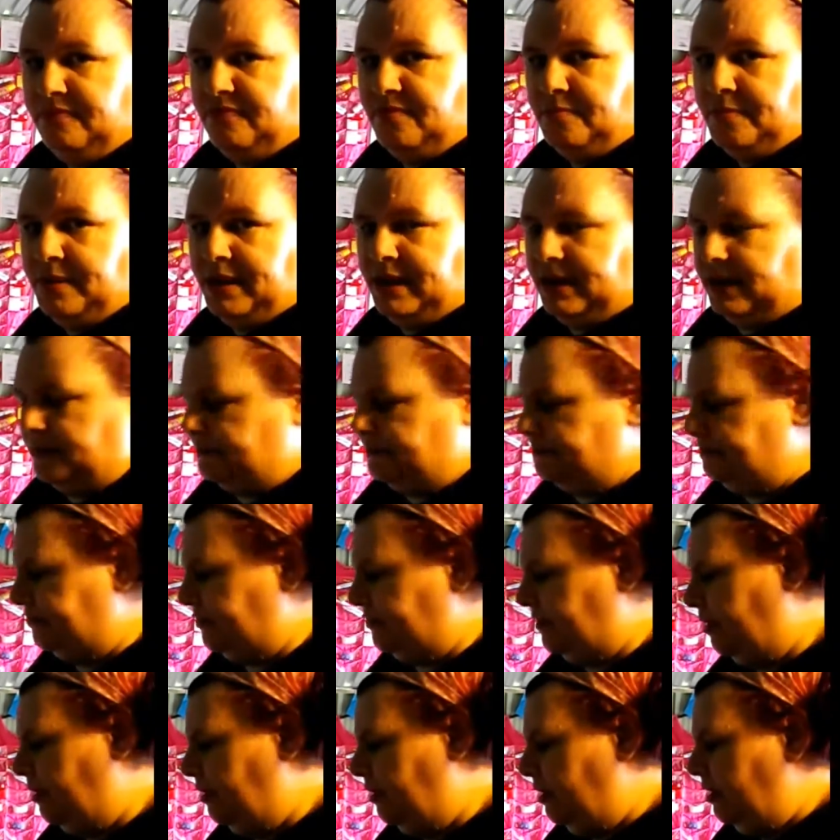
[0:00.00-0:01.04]
for me.
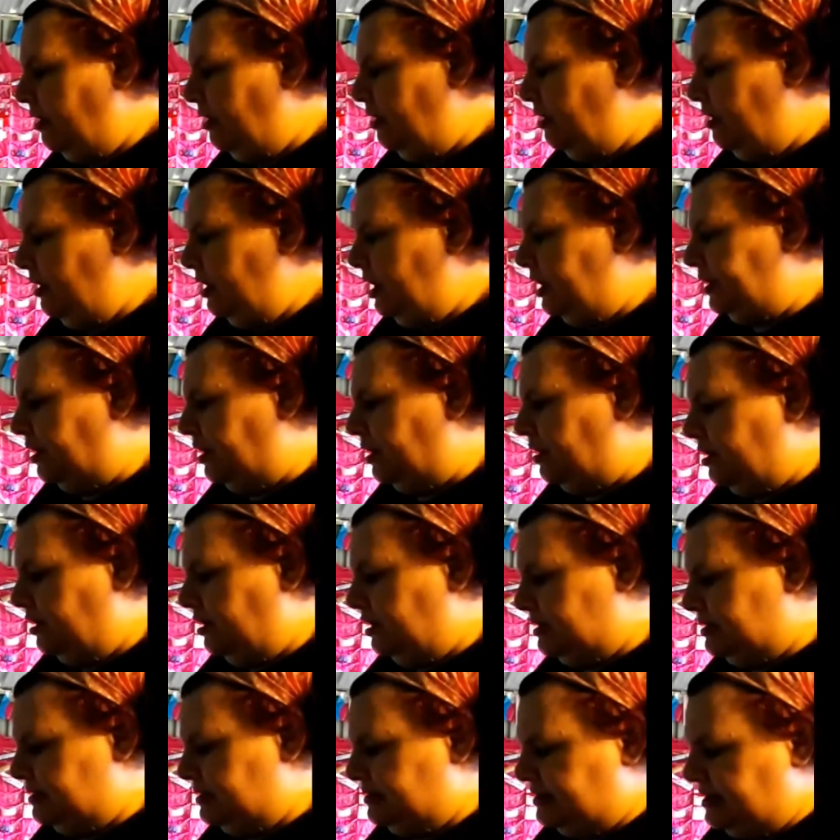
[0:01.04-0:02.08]
You know,
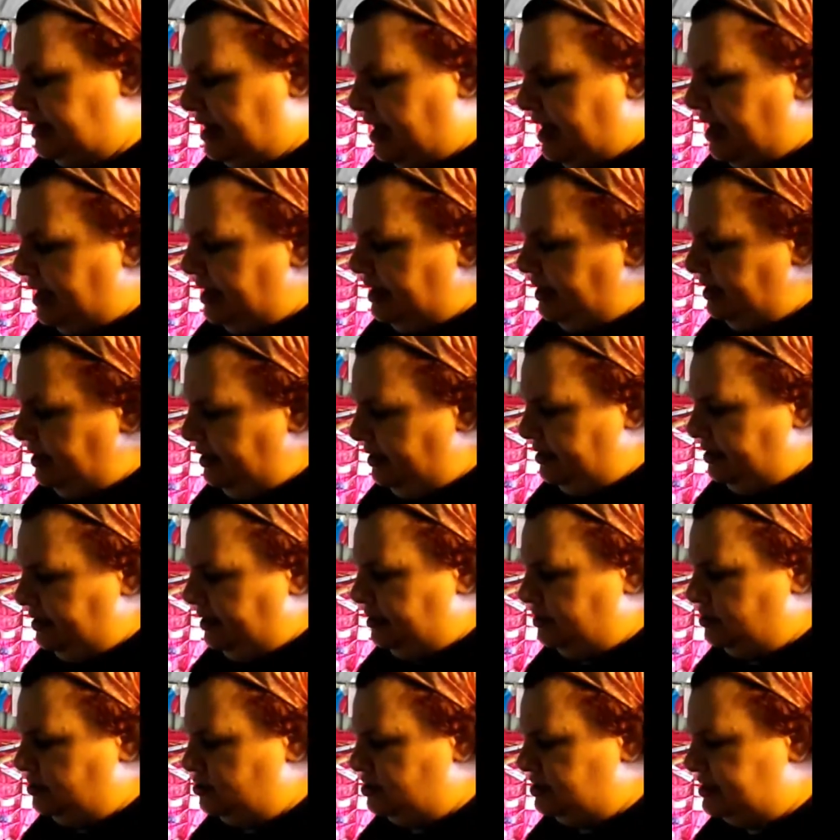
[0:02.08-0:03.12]
because
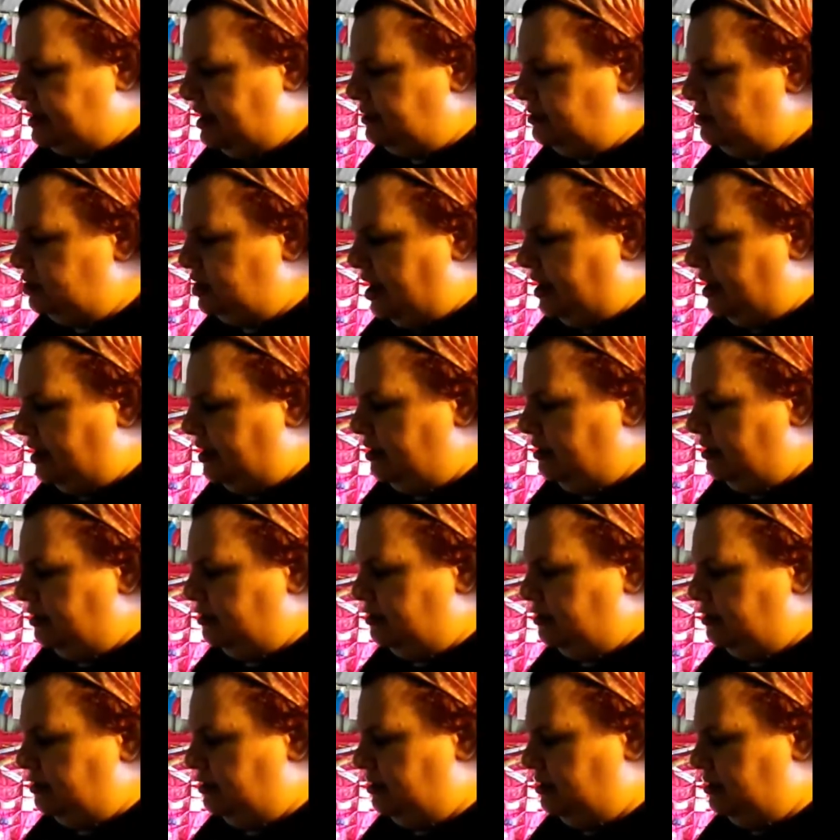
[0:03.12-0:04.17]
it just tells you,
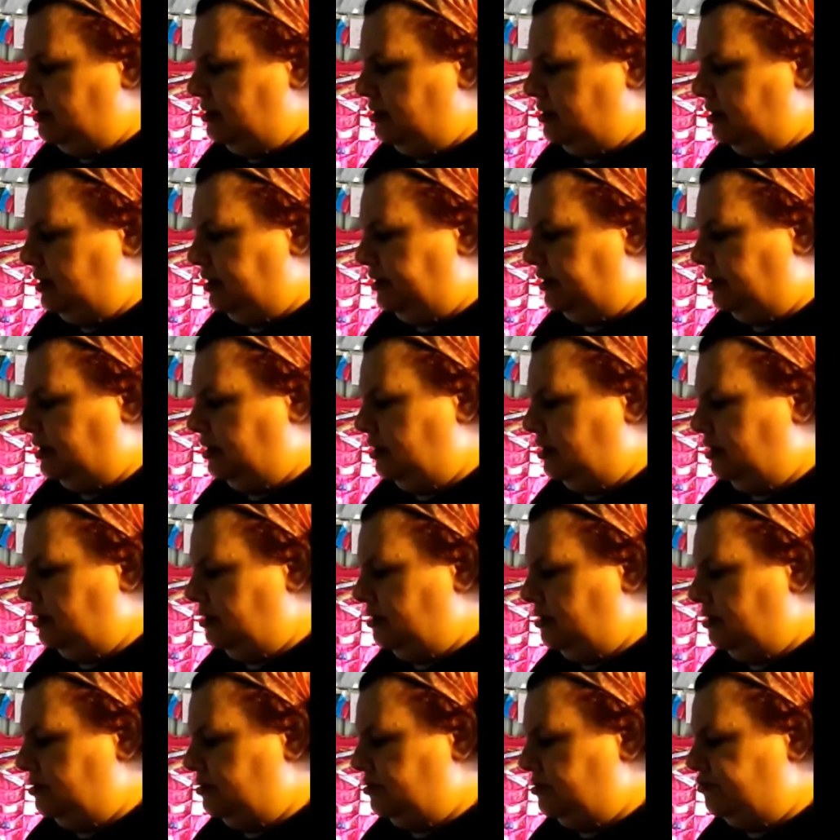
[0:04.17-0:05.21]
you know,
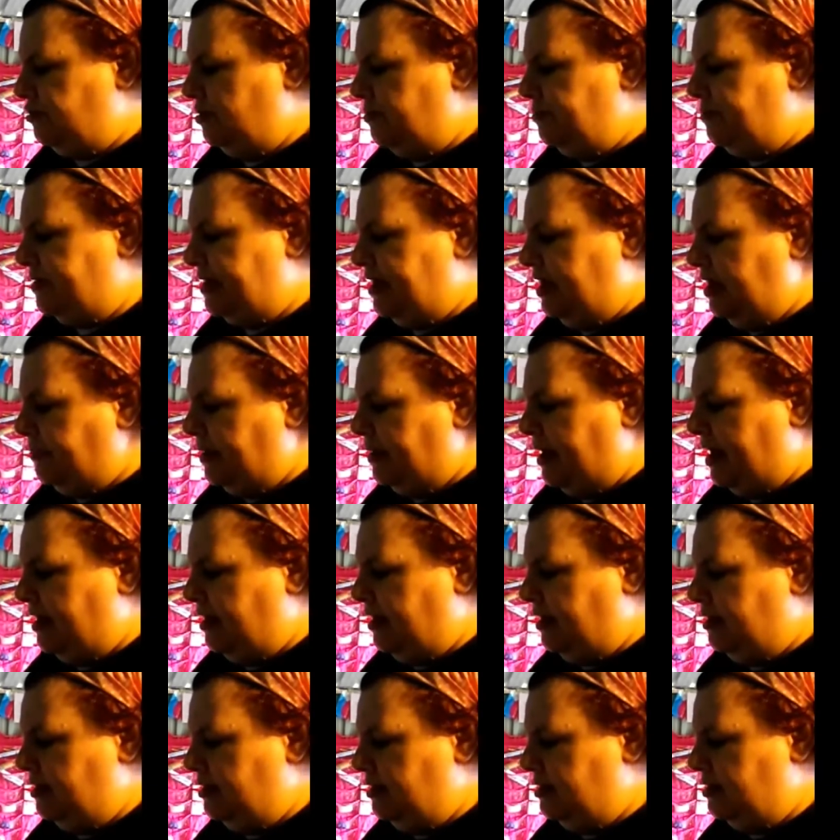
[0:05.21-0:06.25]
trim paper
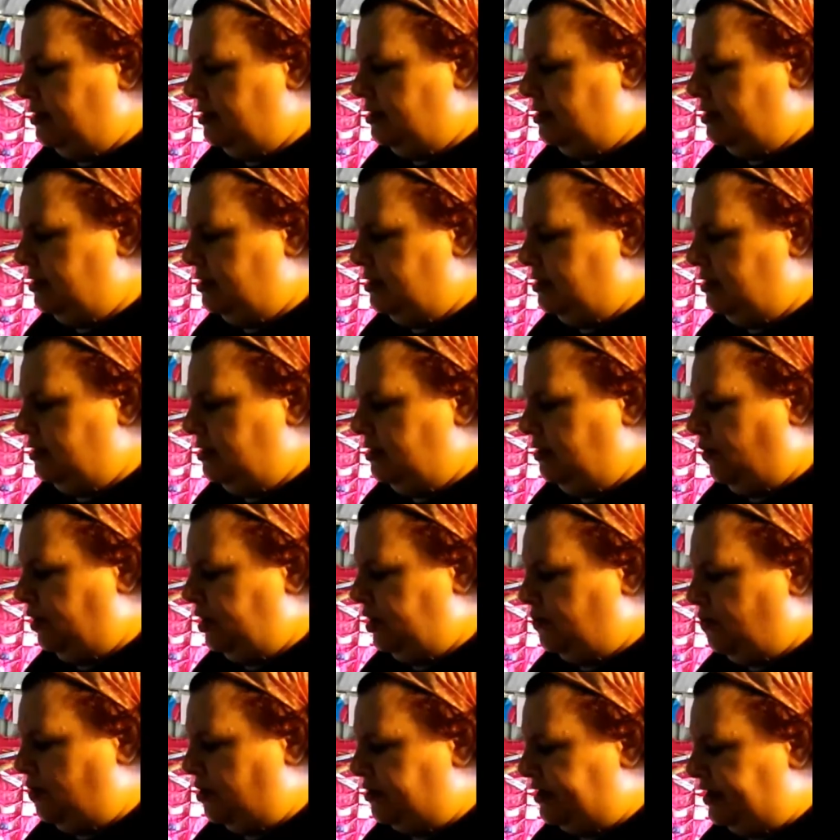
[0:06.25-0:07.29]
what
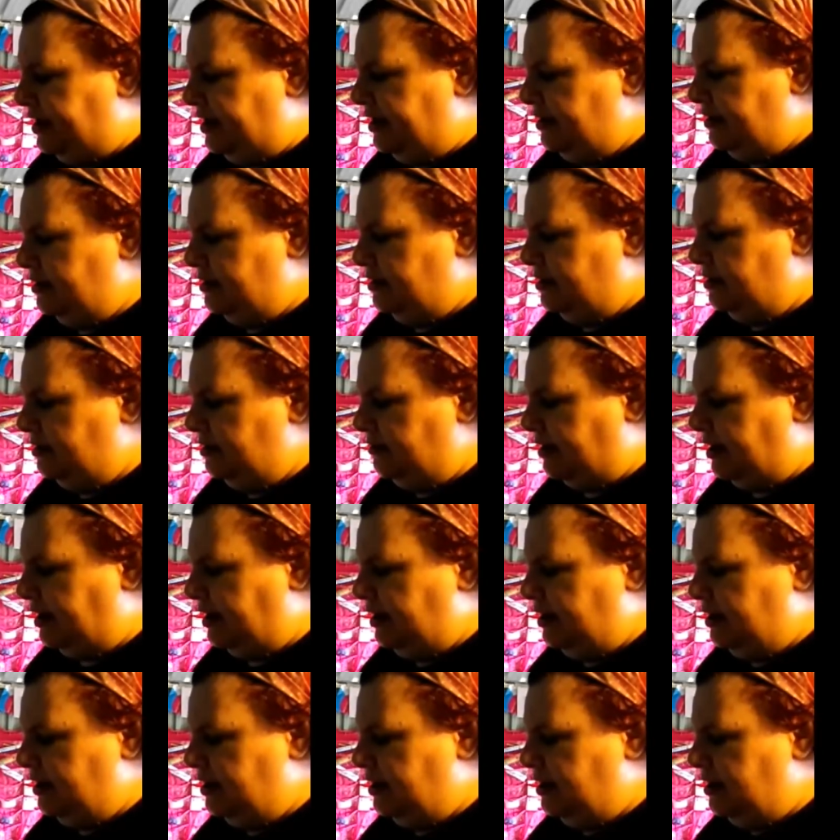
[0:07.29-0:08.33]
you want it,
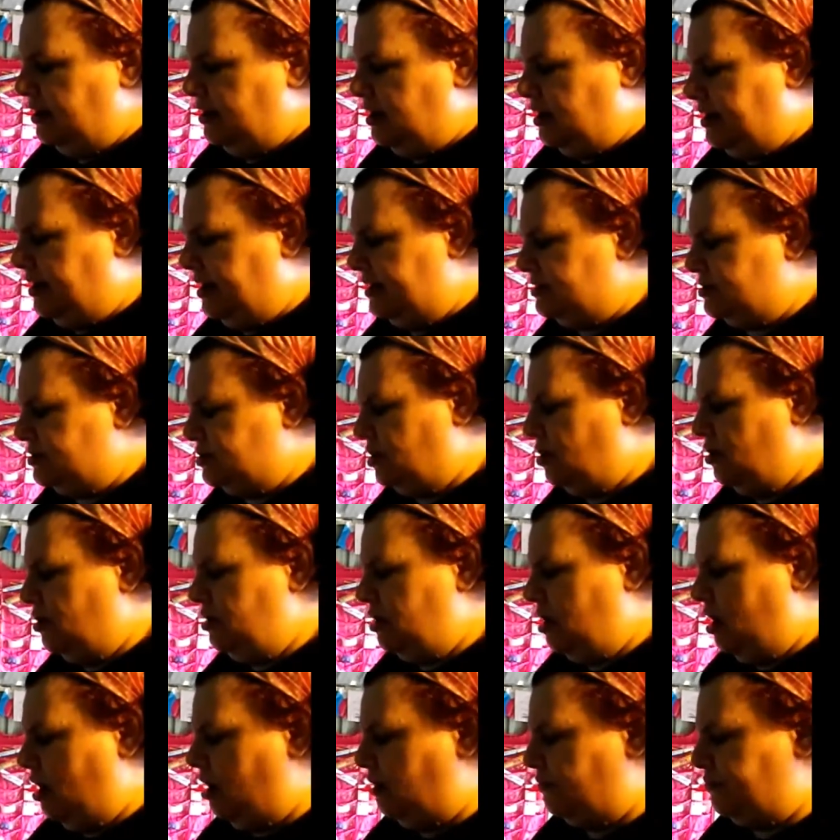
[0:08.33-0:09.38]
right? And then score
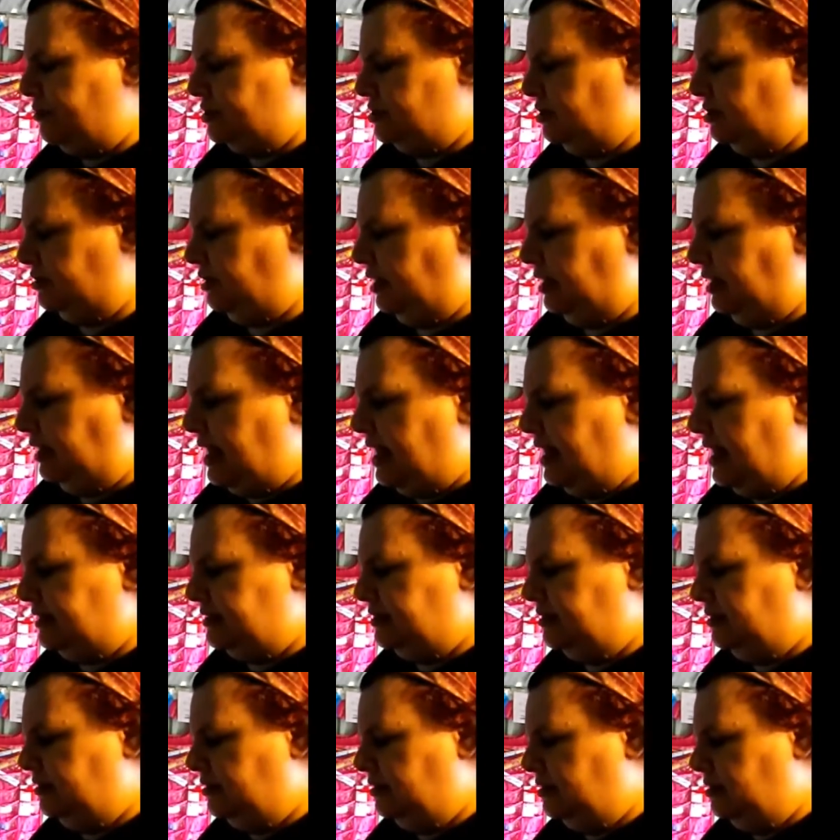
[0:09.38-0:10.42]
your horizontal
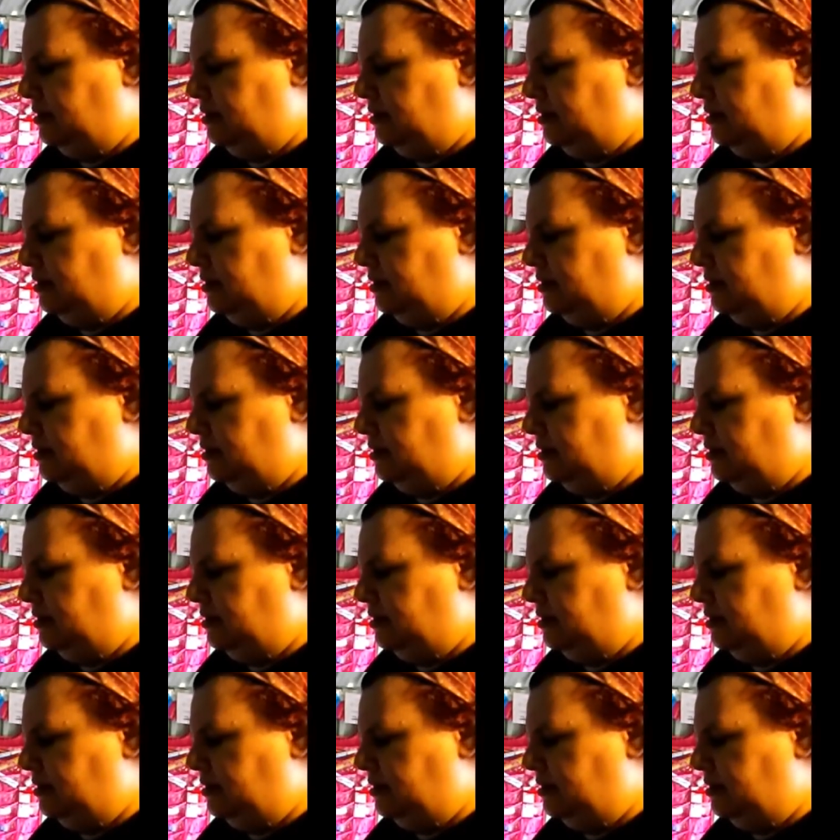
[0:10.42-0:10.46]
line,